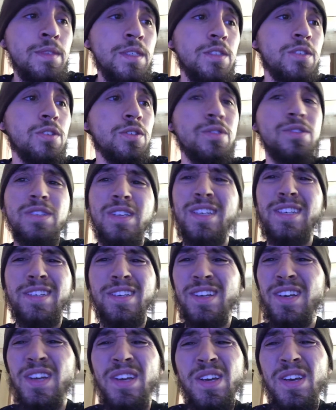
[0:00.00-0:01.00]
So I was
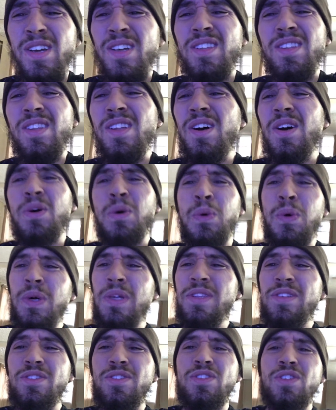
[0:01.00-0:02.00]
like, no,
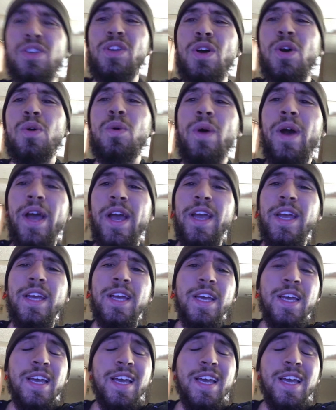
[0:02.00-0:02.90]
there's no way.